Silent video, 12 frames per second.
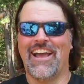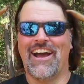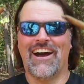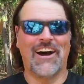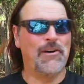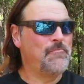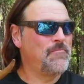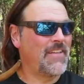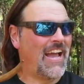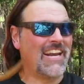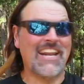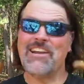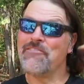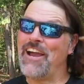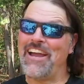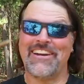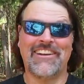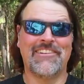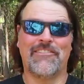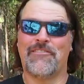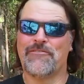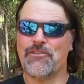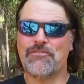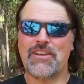At any rate,
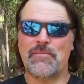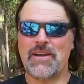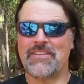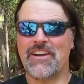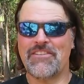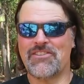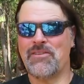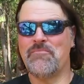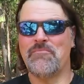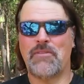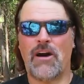first time I touched them,